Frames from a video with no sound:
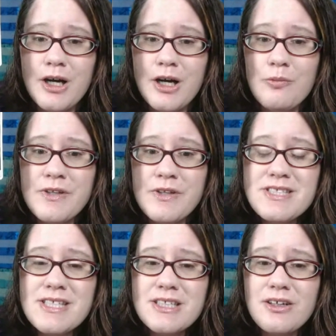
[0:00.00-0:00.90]
This
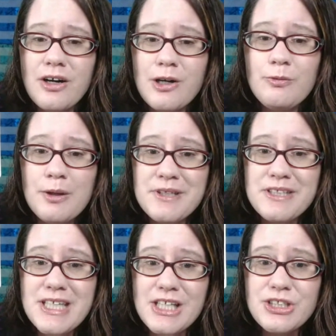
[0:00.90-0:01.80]
is the card of
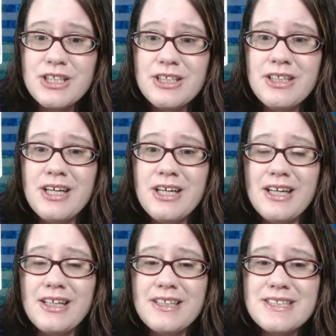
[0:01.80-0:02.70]
limitation,
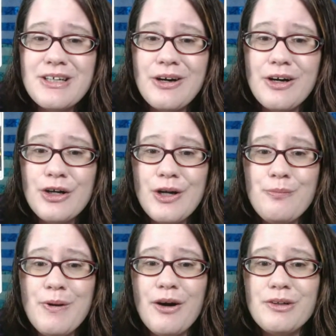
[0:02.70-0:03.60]
and it's a card
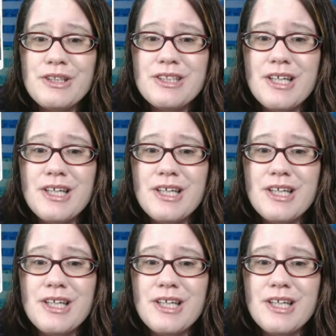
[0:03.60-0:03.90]
about,